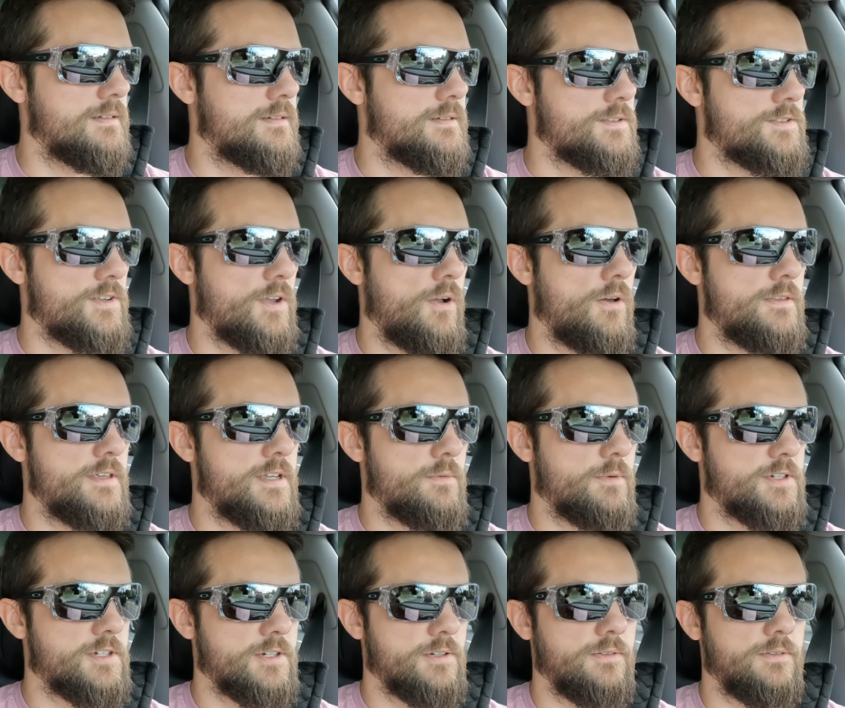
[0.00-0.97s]
Saw the
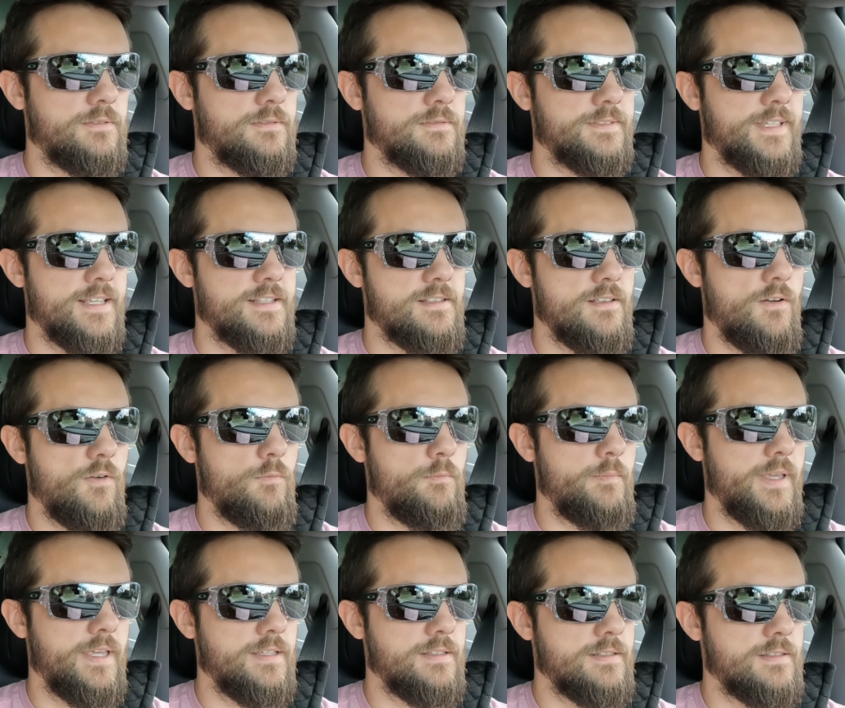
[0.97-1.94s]
original Tesla home
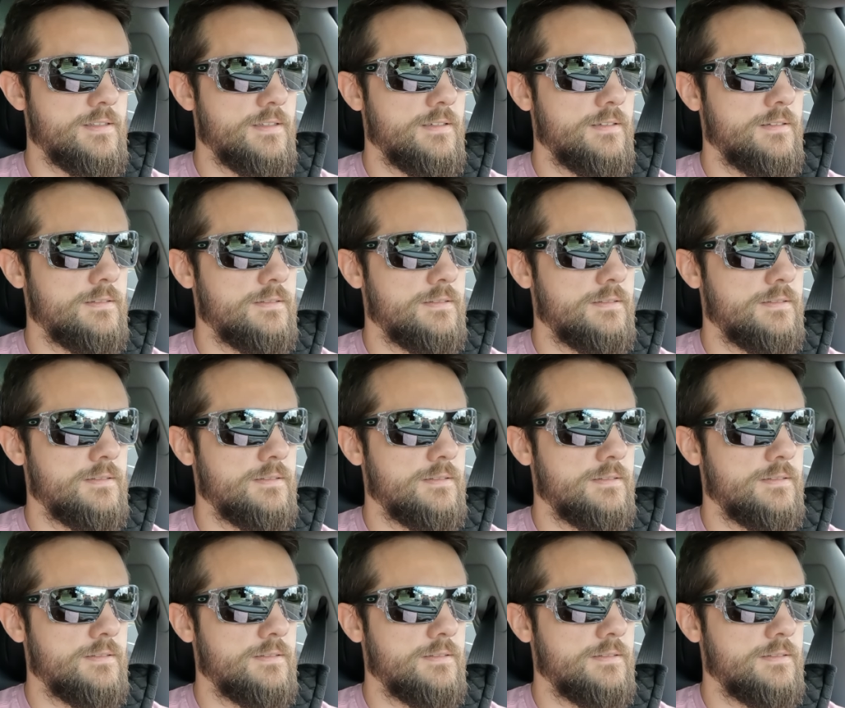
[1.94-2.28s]
base.